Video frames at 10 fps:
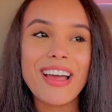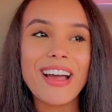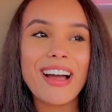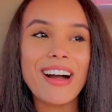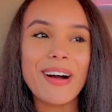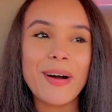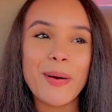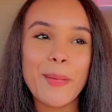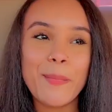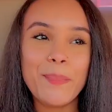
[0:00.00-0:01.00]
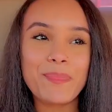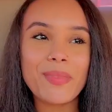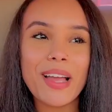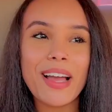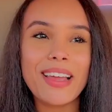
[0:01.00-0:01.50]

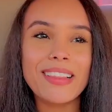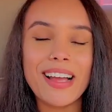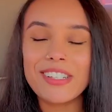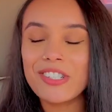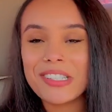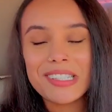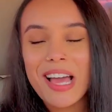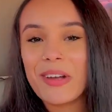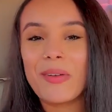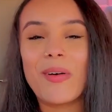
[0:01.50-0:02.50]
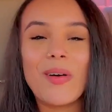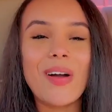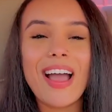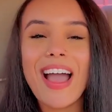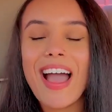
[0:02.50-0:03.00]
I don't know,